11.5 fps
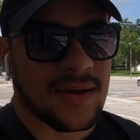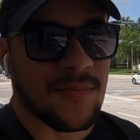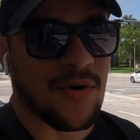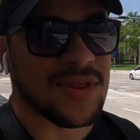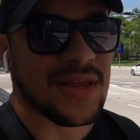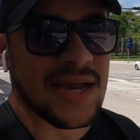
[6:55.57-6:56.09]

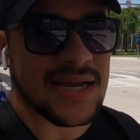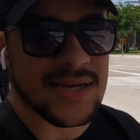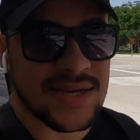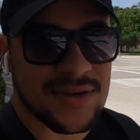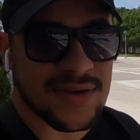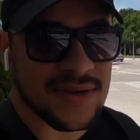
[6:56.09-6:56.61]
More than
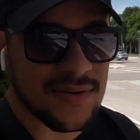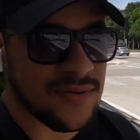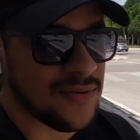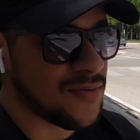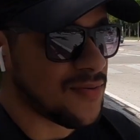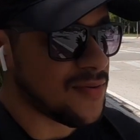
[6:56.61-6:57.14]
likely,
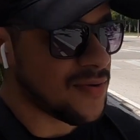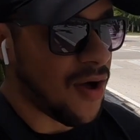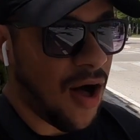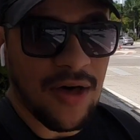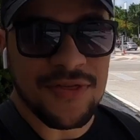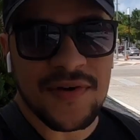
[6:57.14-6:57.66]

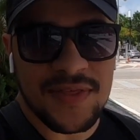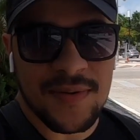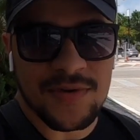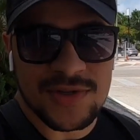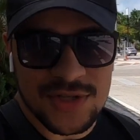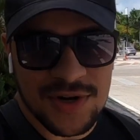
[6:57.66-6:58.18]
all 3 of them
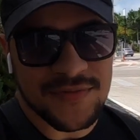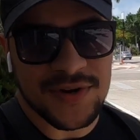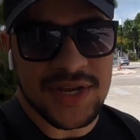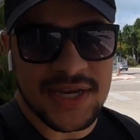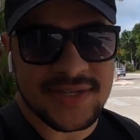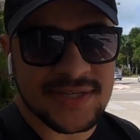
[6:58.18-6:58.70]
will serve your
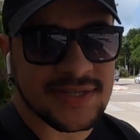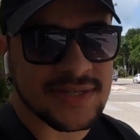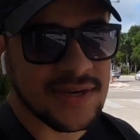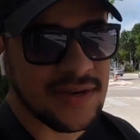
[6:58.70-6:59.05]
needs.